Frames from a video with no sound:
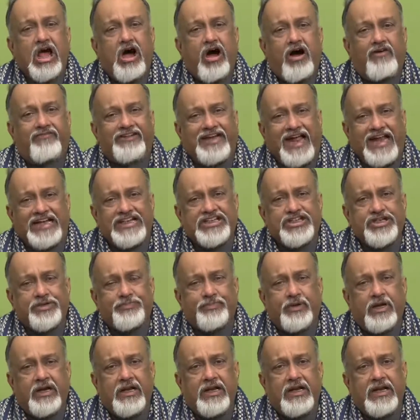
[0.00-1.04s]
of
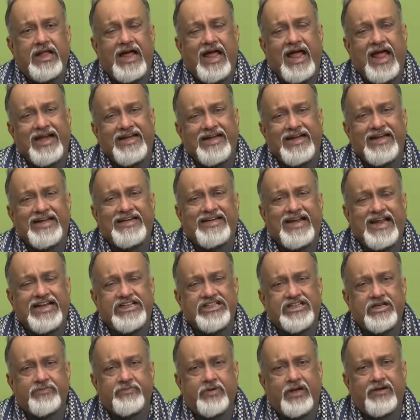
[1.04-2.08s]
tangible and
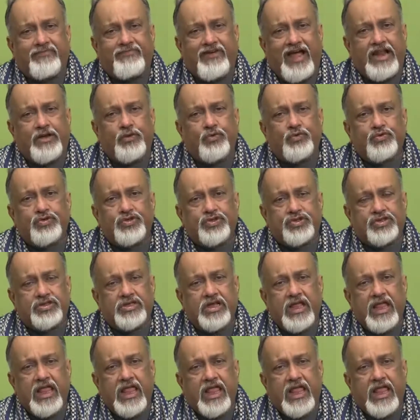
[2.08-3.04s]
intangible values